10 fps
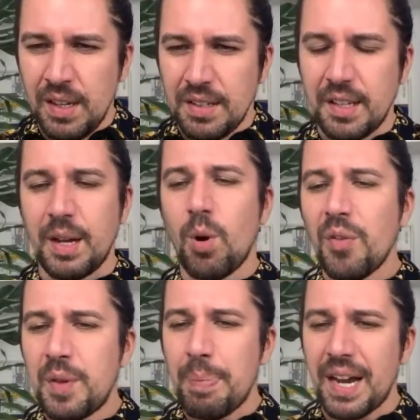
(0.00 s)
So they were
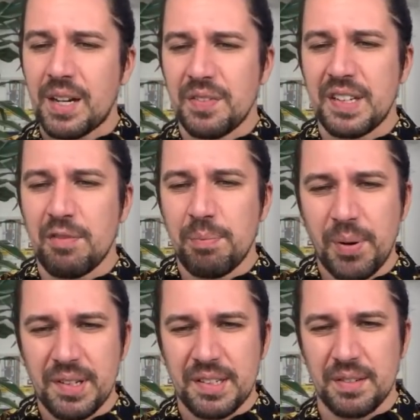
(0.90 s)
off the back of 7
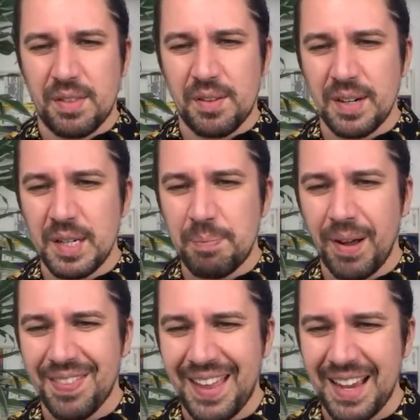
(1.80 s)
points in 3,
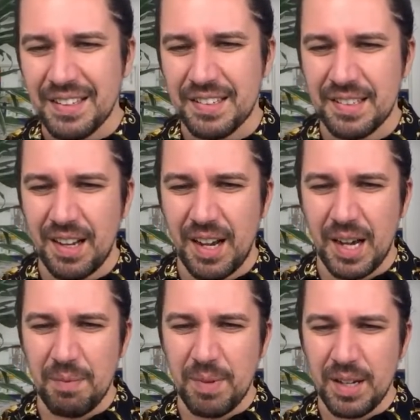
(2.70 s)
but that's
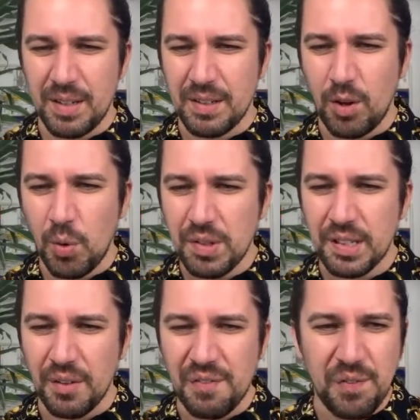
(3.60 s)

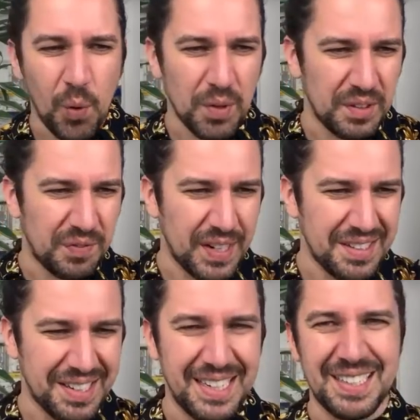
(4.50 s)
also 4
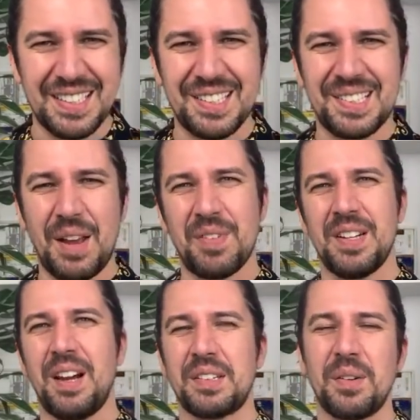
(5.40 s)
defeats in
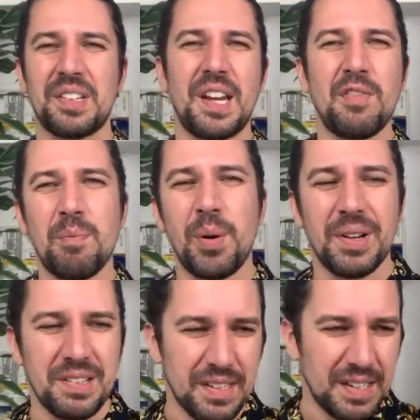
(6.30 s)
7 now. So it's
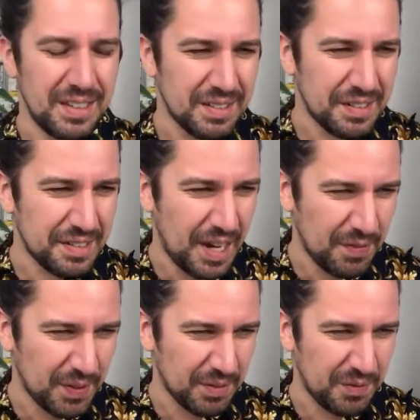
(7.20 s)
7 points in
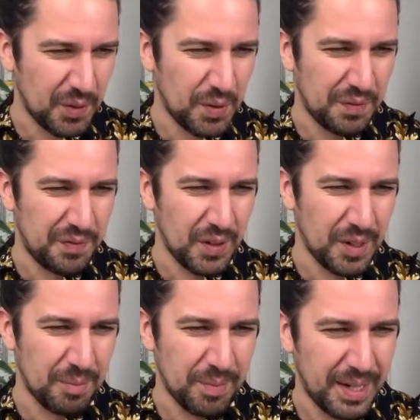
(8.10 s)
7 for
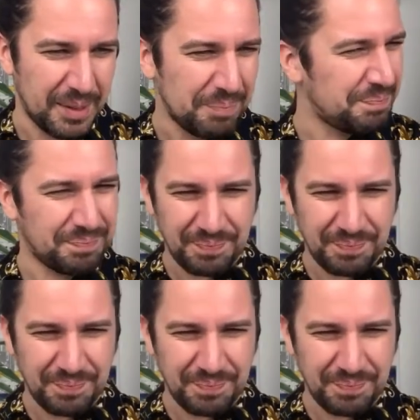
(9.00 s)
Fulham.